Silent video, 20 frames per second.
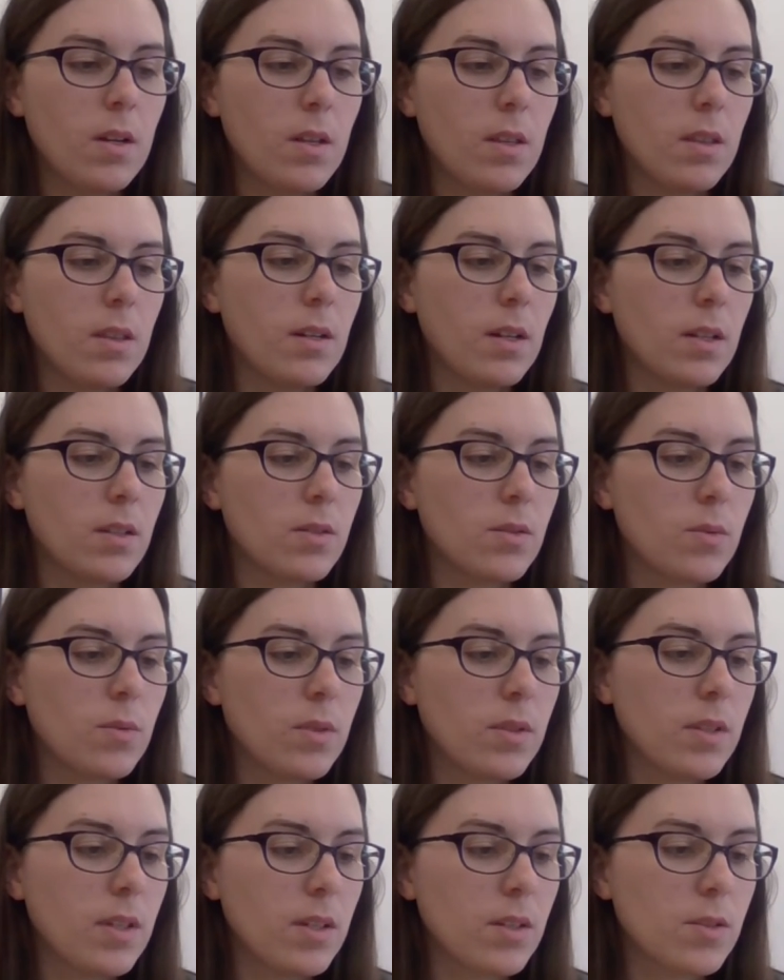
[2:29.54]
The next
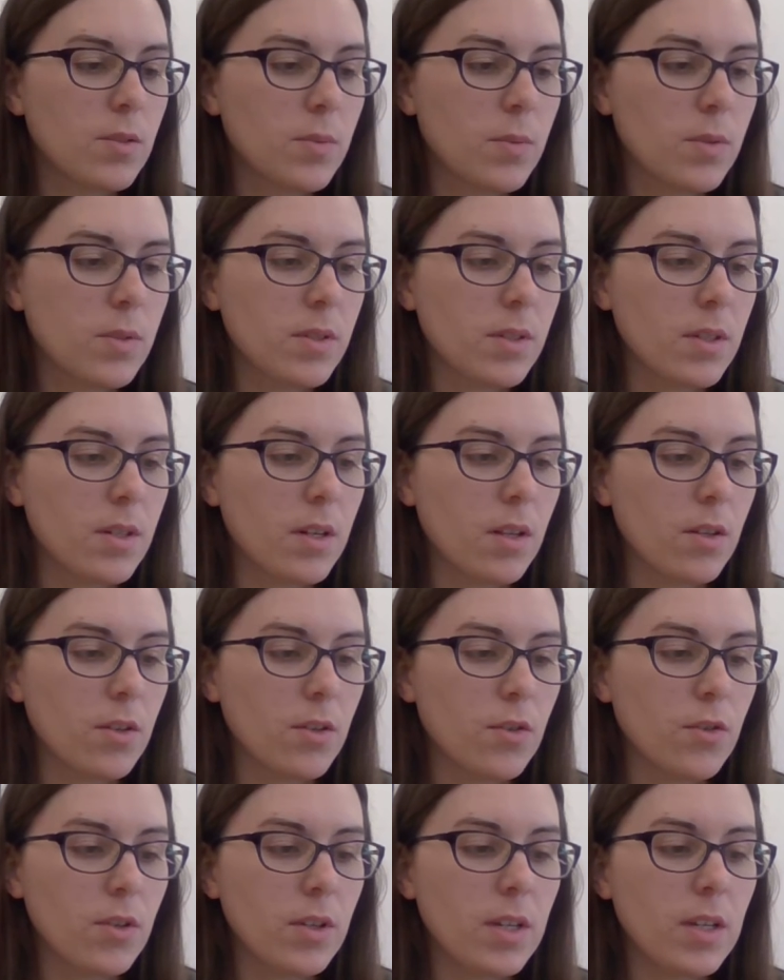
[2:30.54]
one that you're supposed to color
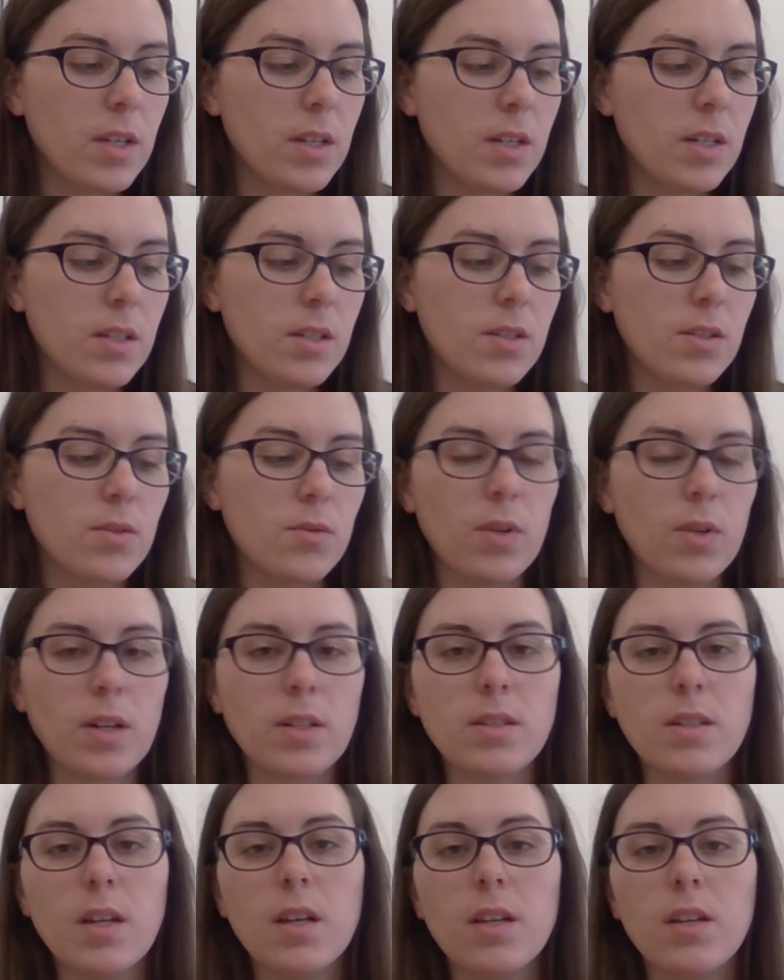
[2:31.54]
green is
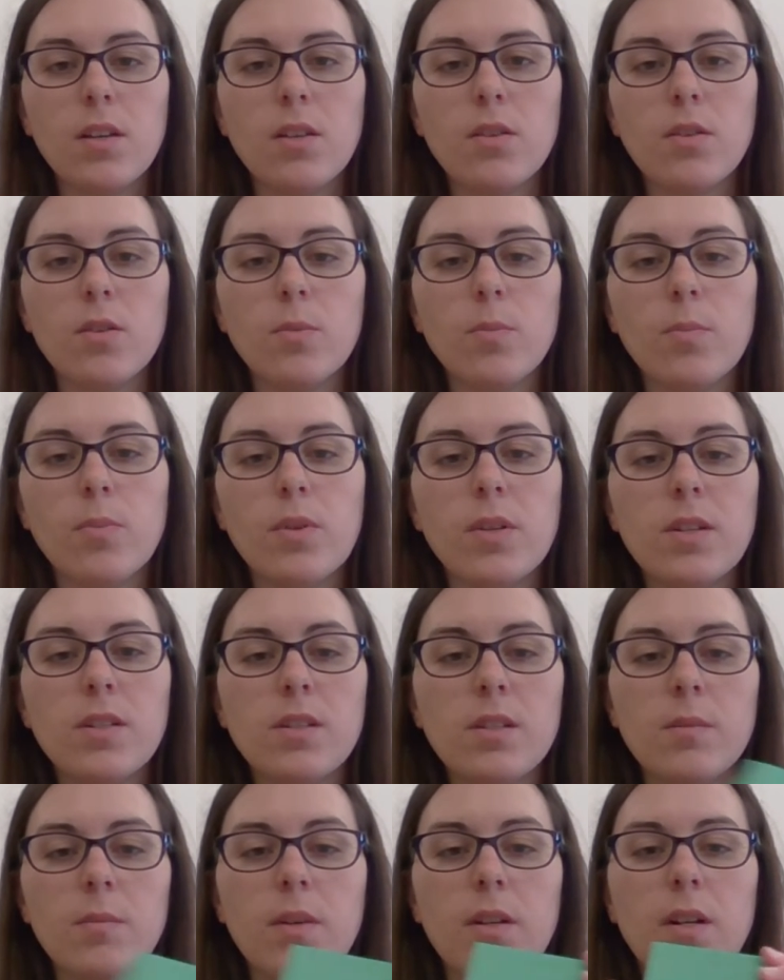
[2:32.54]
rectangular
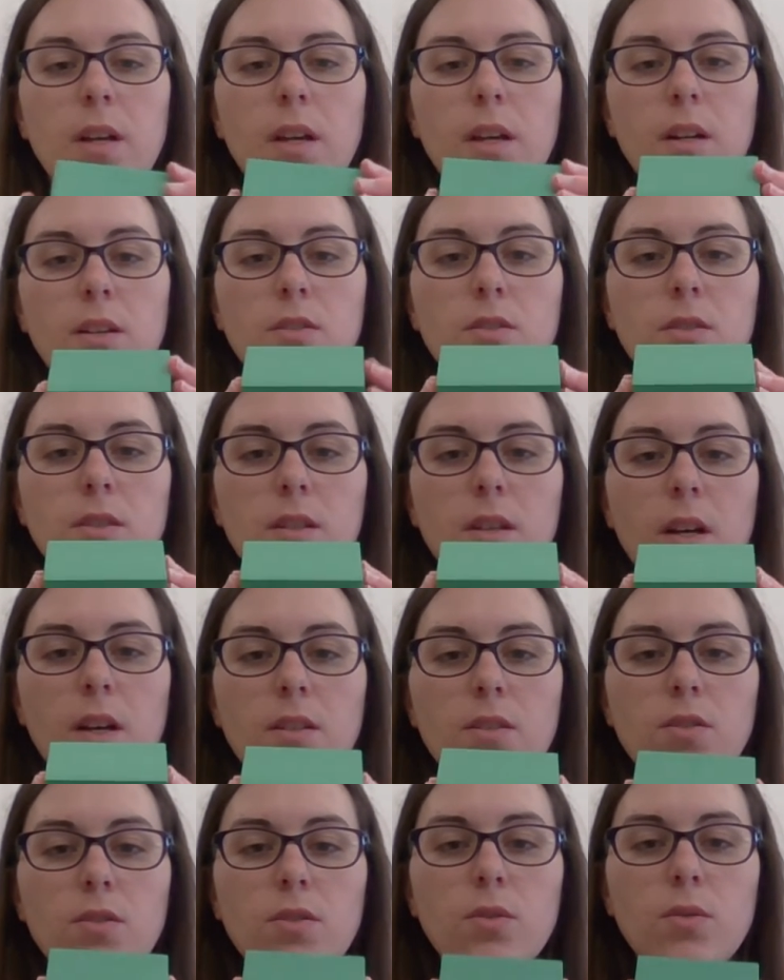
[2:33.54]
prism, and I actually
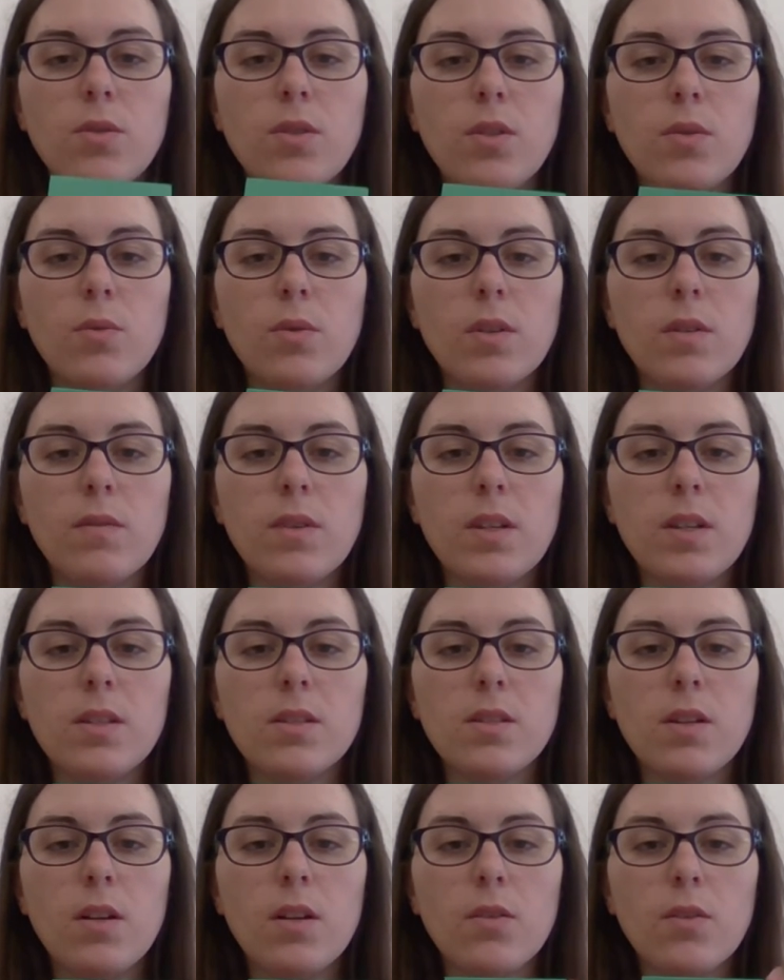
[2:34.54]
had shown you one of
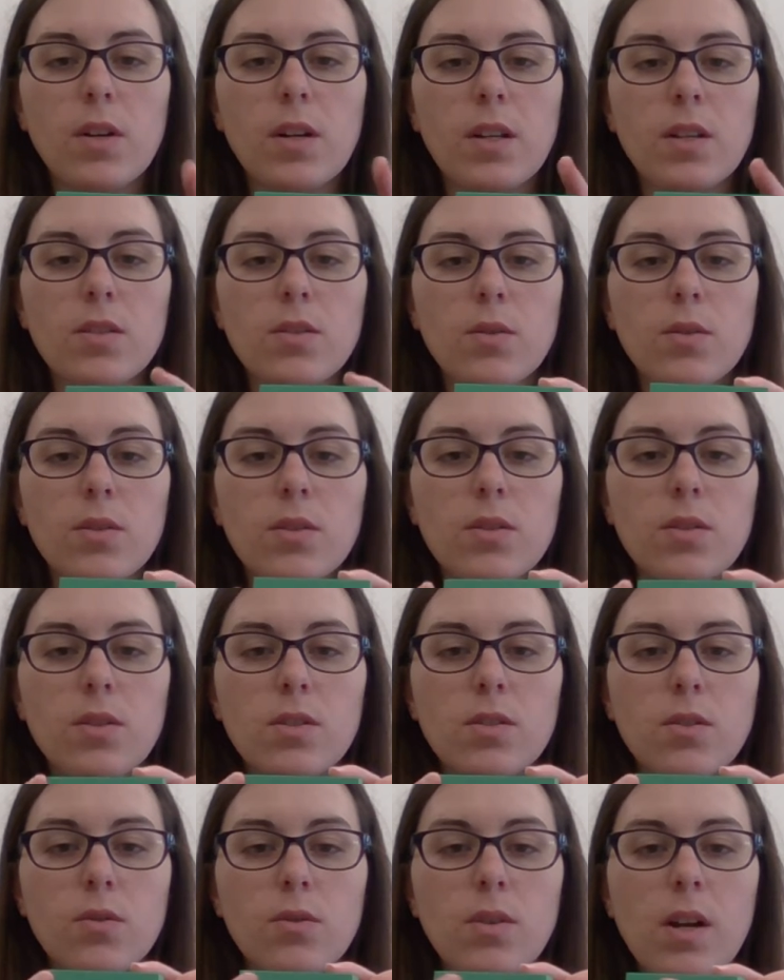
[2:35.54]
these already. So it's
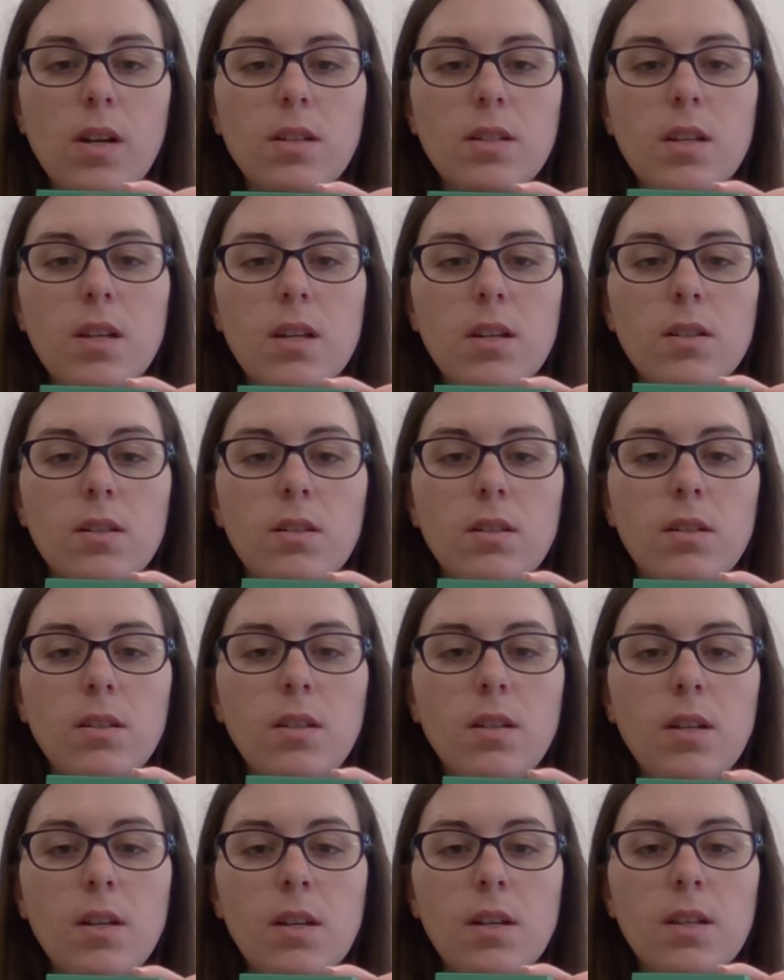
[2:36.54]
just a
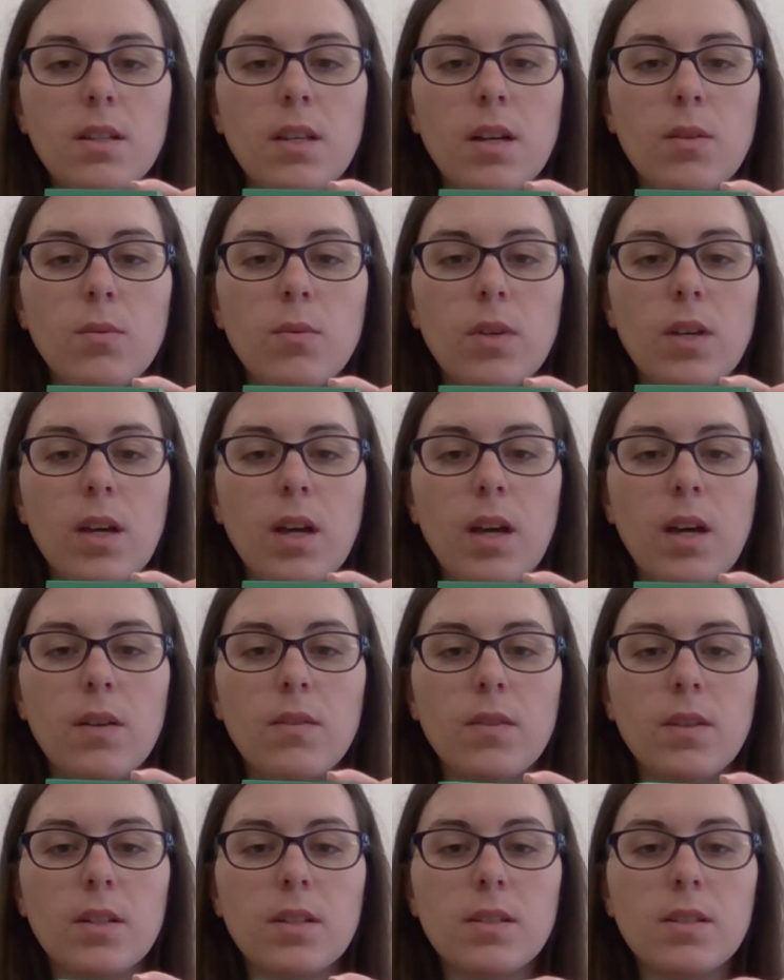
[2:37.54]
rectangle that we
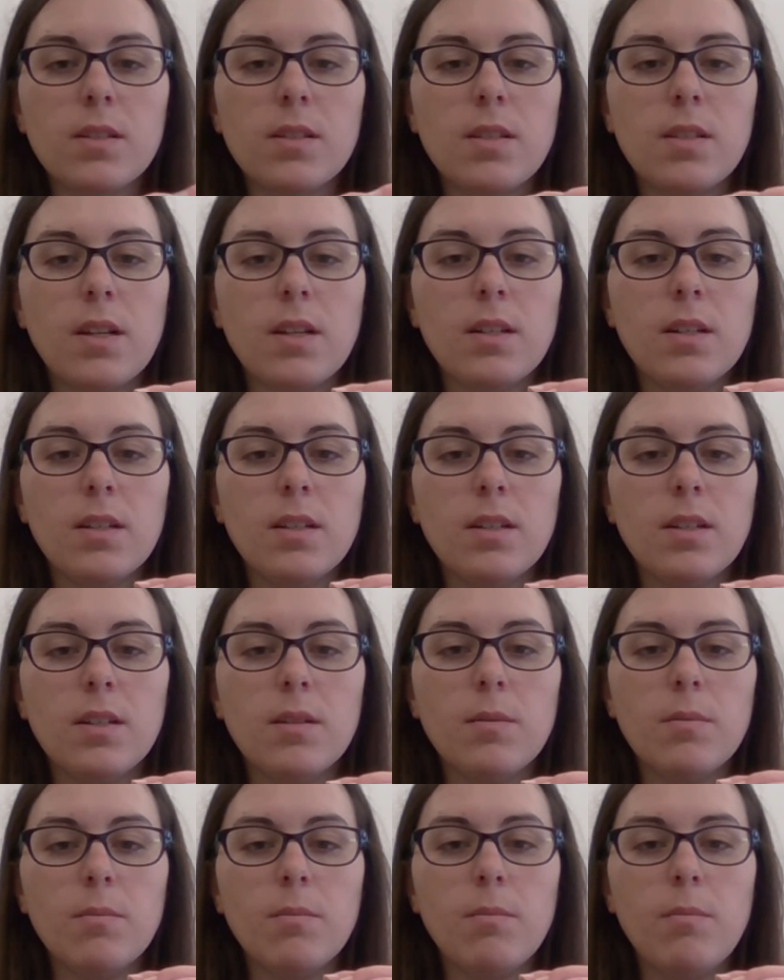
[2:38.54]
have
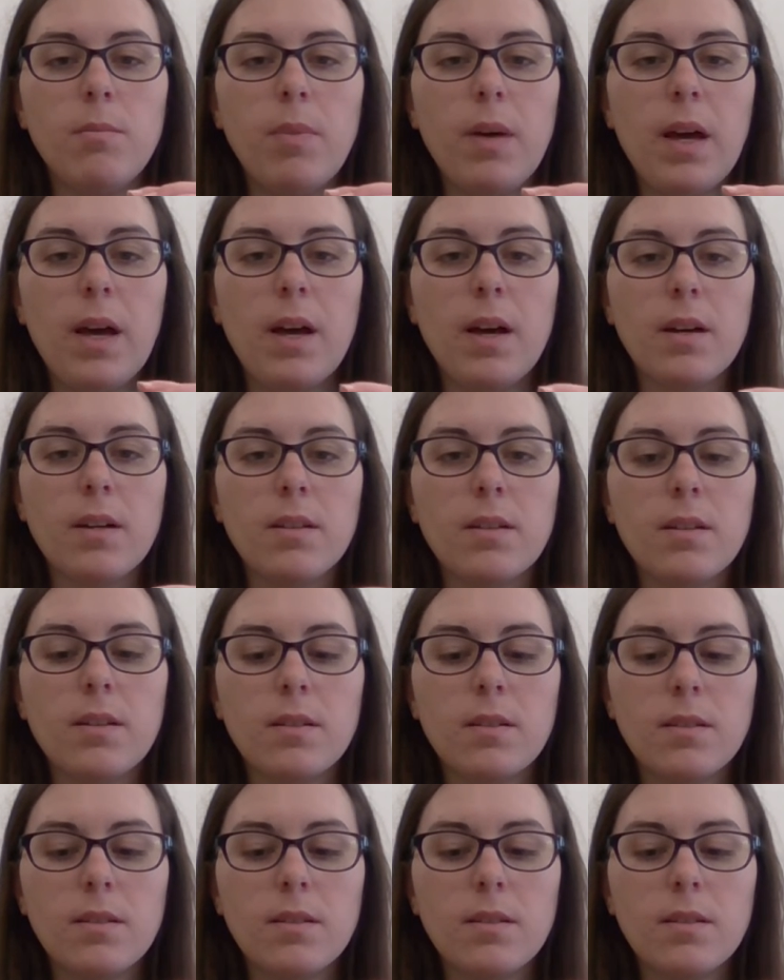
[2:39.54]
extended back.